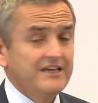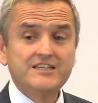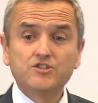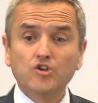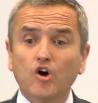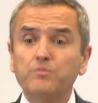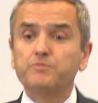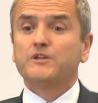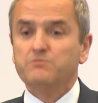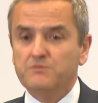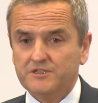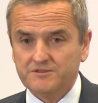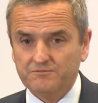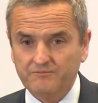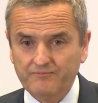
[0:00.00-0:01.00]
is
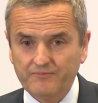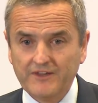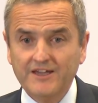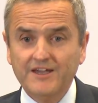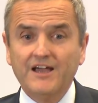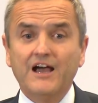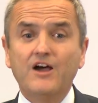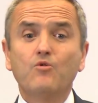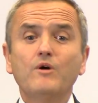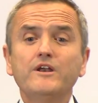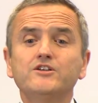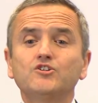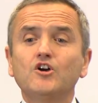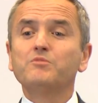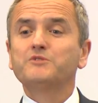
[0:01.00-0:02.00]
optimism. And what
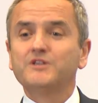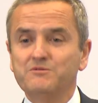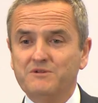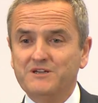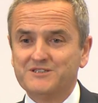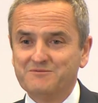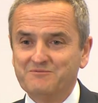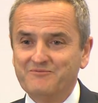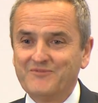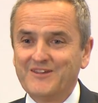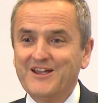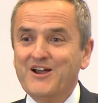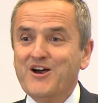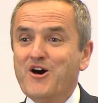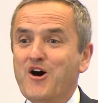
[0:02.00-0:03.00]
is optimism?
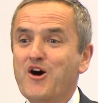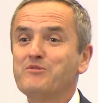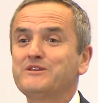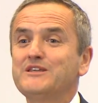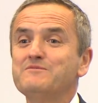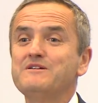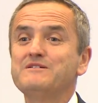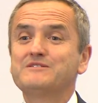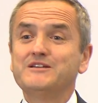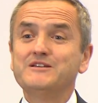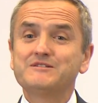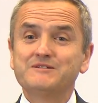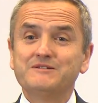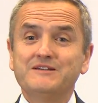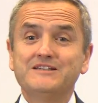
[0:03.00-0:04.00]
Optimism
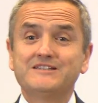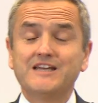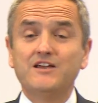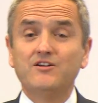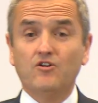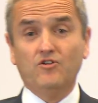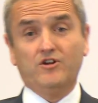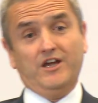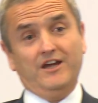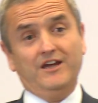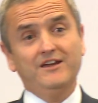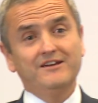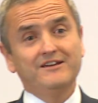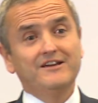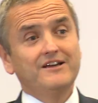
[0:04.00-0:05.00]
is, is say,
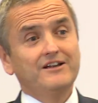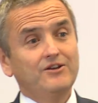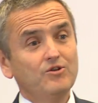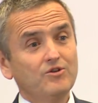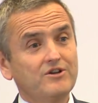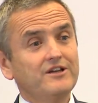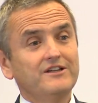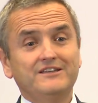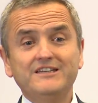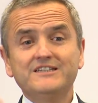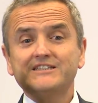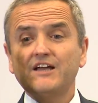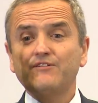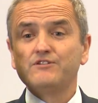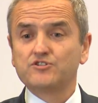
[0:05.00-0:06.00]
okay, look,
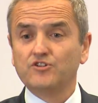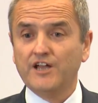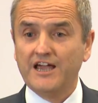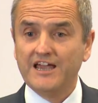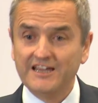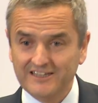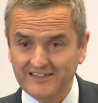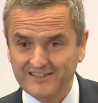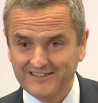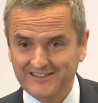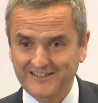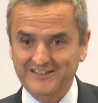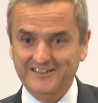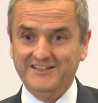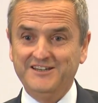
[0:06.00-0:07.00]
this stuff is going to end
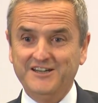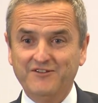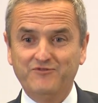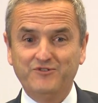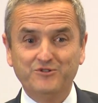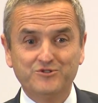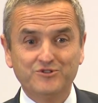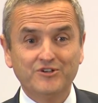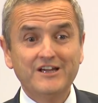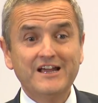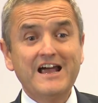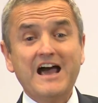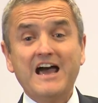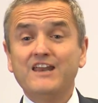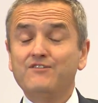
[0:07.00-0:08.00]
in the near future.
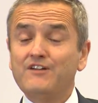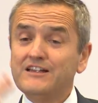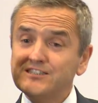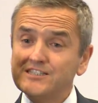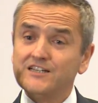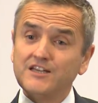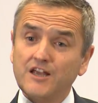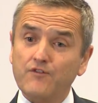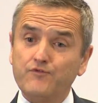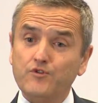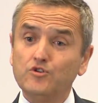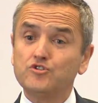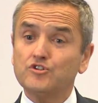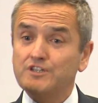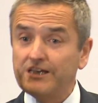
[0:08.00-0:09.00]
And events in the near
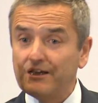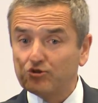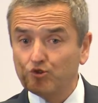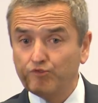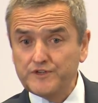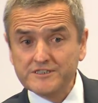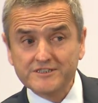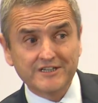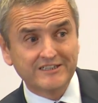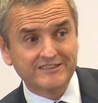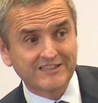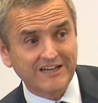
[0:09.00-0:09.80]
future, then a sufficiently